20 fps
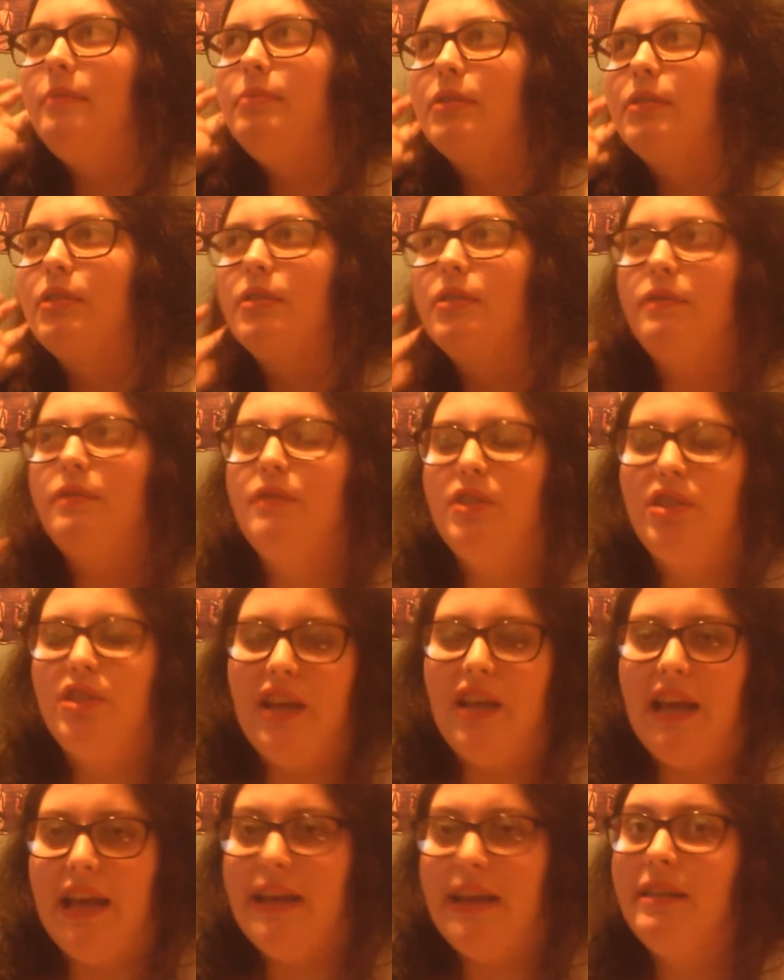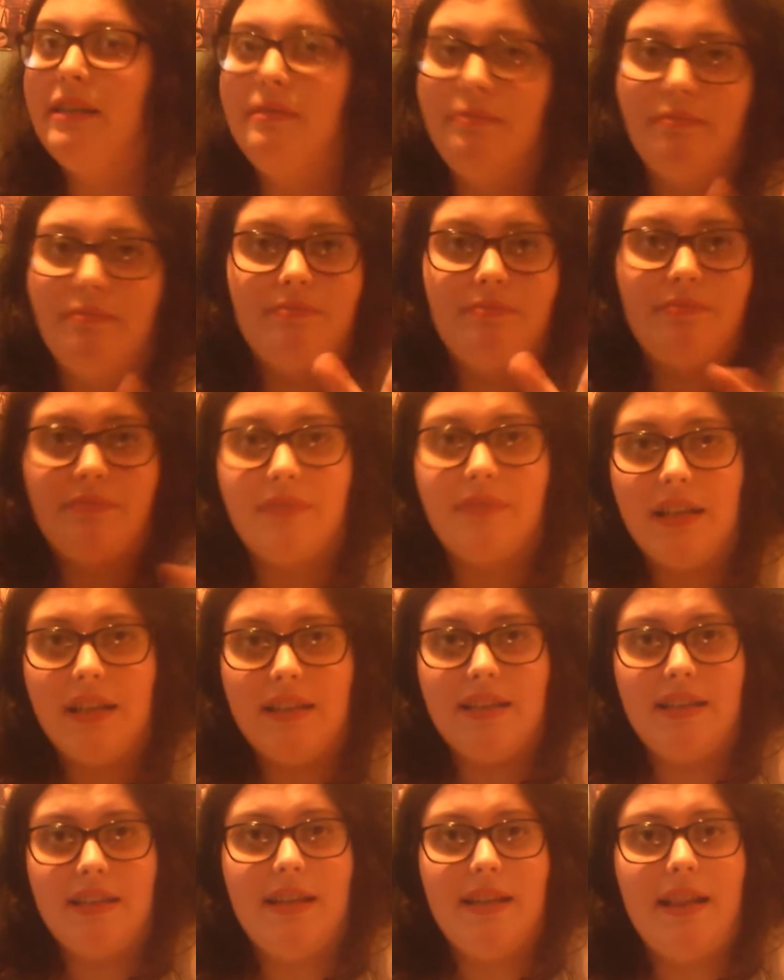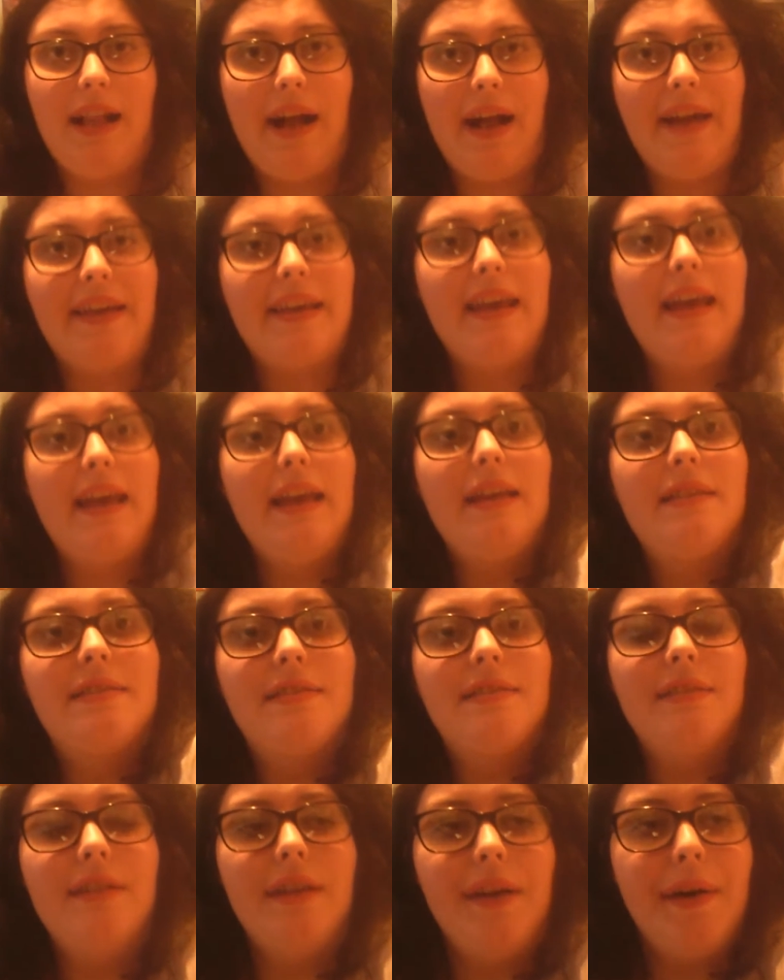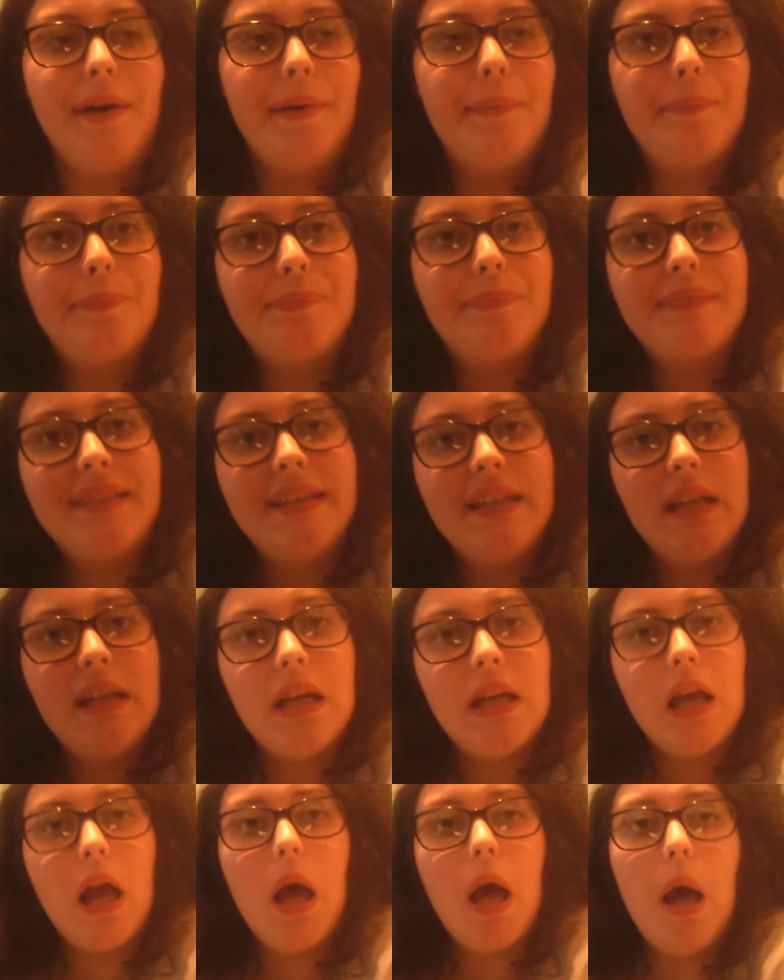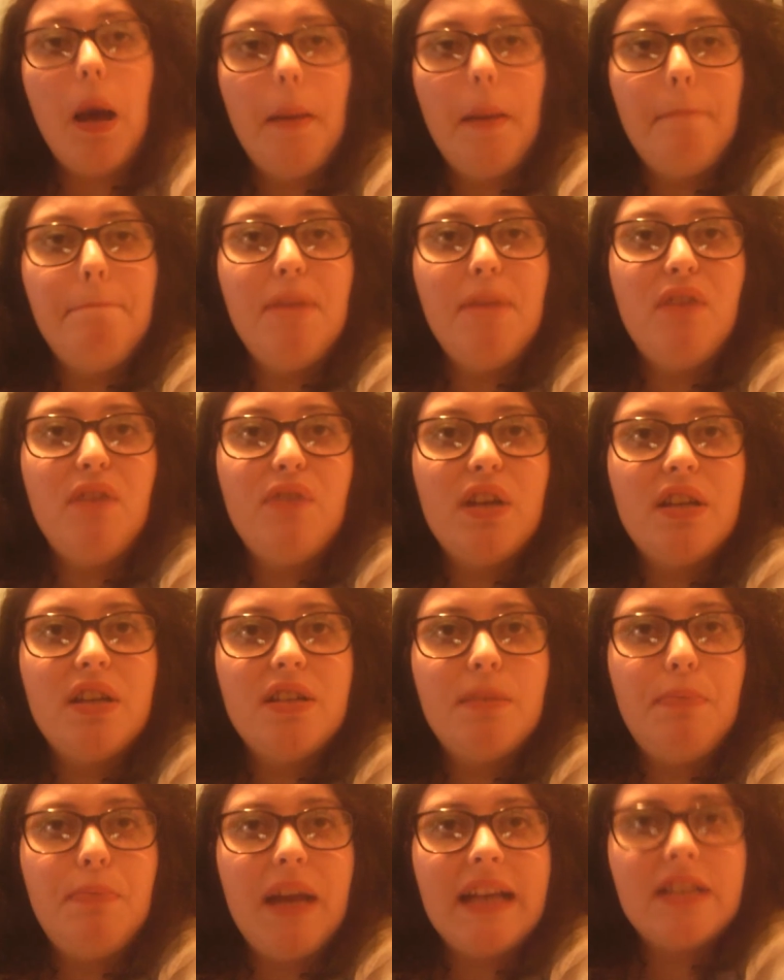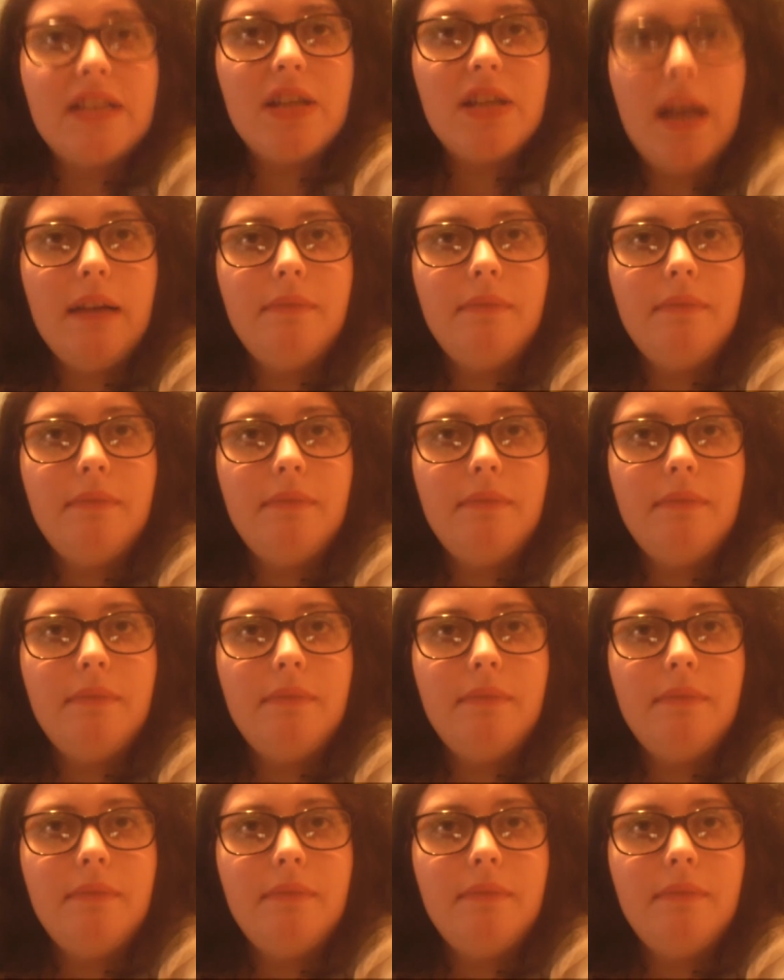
because of the shade I didn't like it. So moving on to blusher.